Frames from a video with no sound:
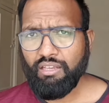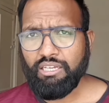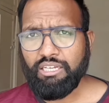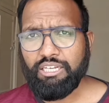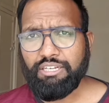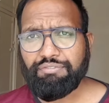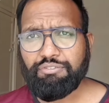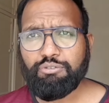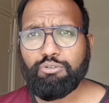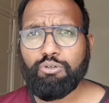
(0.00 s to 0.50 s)

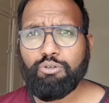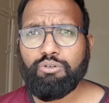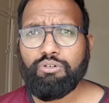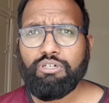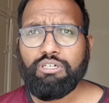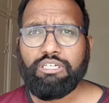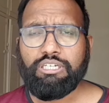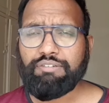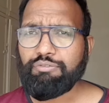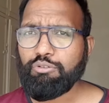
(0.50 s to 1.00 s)
If you
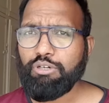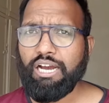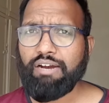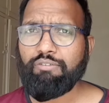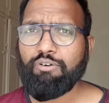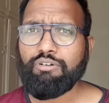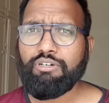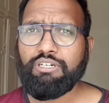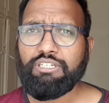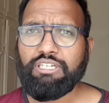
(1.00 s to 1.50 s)

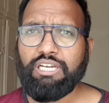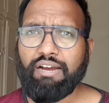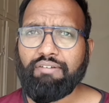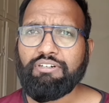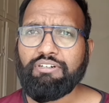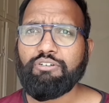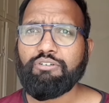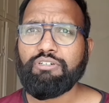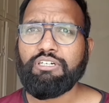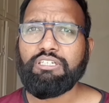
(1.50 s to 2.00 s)
haven't
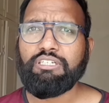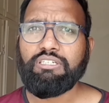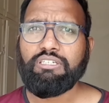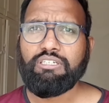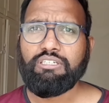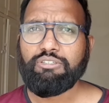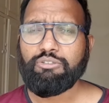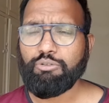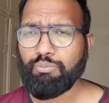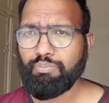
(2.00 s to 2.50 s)
already
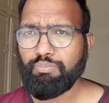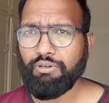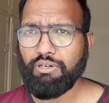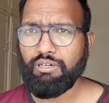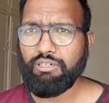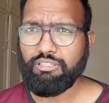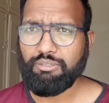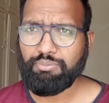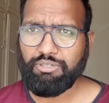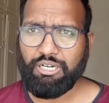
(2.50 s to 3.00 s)

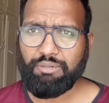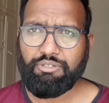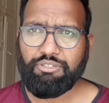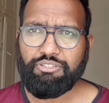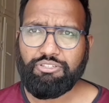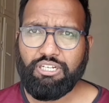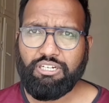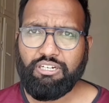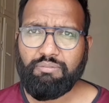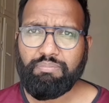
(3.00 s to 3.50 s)
subscribed to this channel,